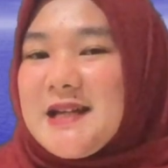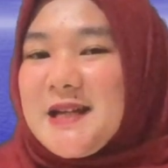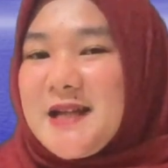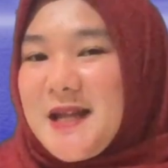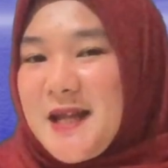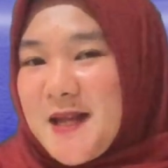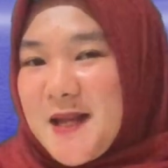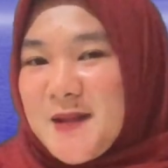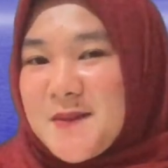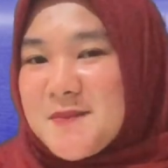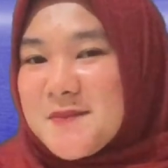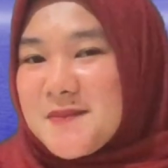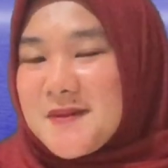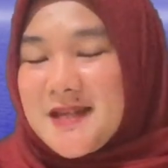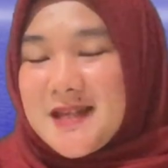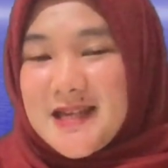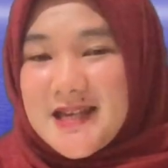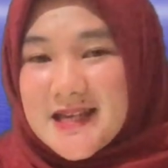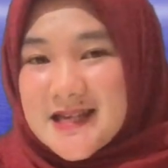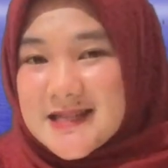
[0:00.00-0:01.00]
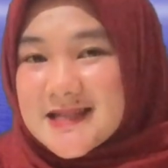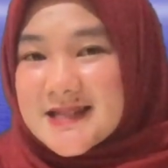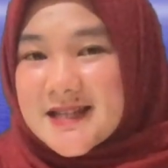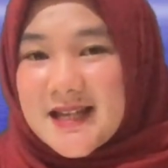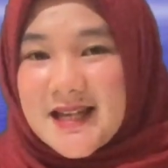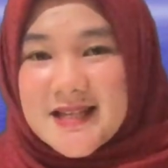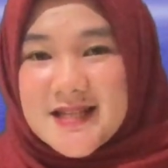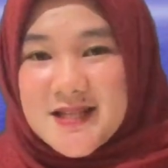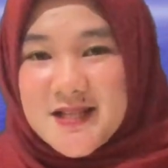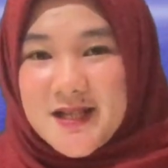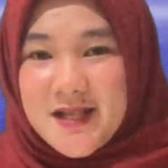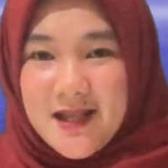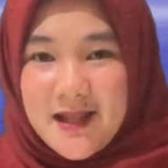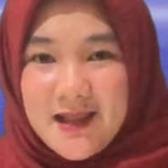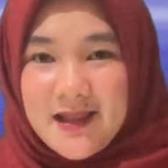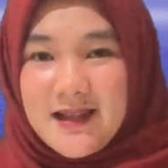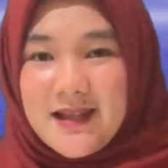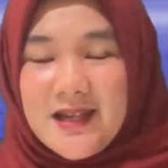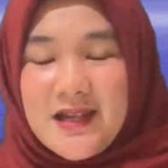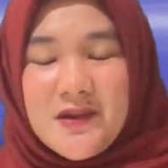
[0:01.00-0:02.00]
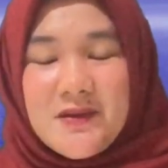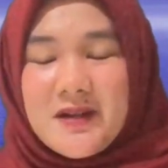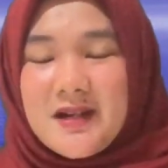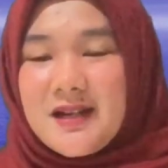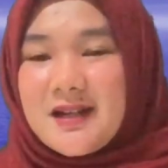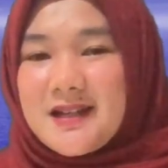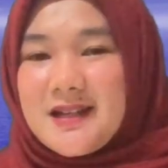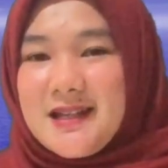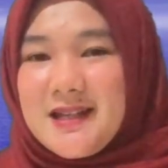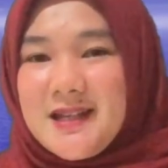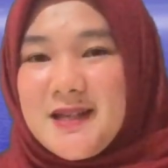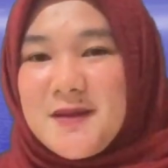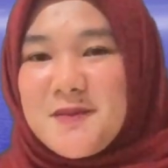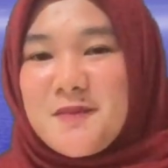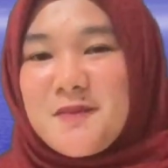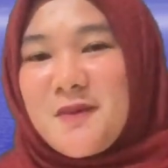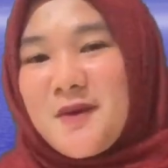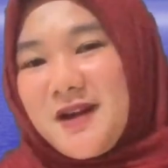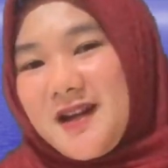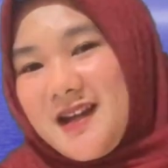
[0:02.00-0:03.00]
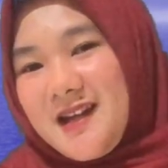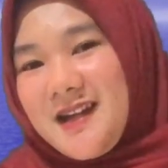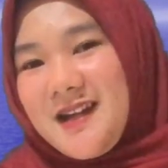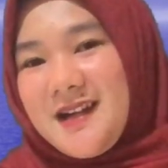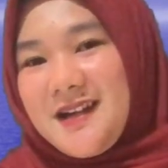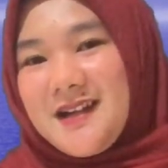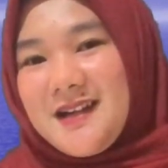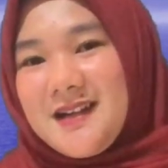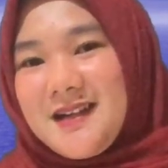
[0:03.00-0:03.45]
name is classical hierarchy model.